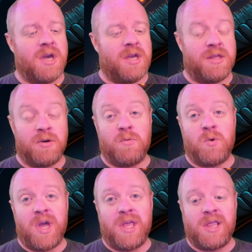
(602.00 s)
that
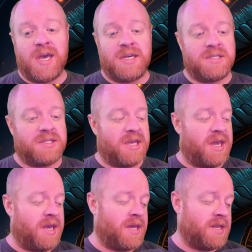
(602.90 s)
weigh less
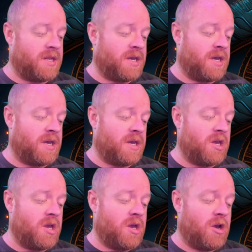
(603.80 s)
and are
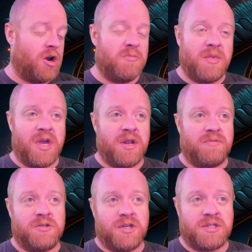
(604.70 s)
made
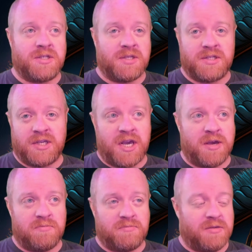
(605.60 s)
of just the
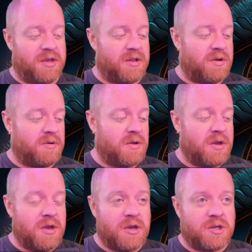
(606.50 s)
same,
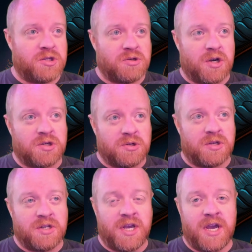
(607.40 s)

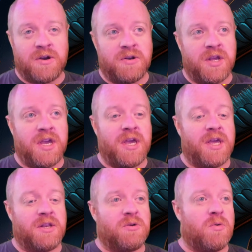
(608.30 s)
structural integrity
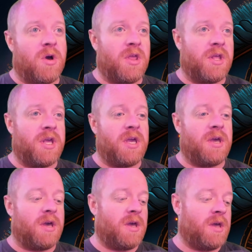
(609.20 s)
and
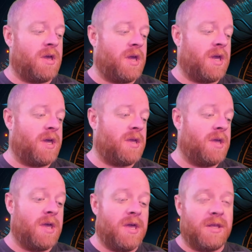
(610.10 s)
quality at
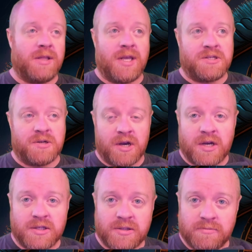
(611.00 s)
lesser
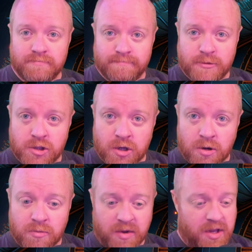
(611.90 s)
cost.
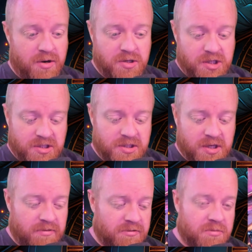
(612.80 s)
So, and are just as
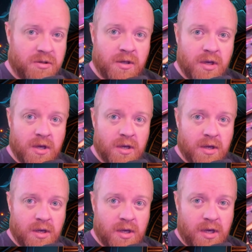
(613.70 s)
comfortable.
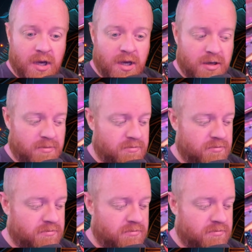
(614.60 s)
It's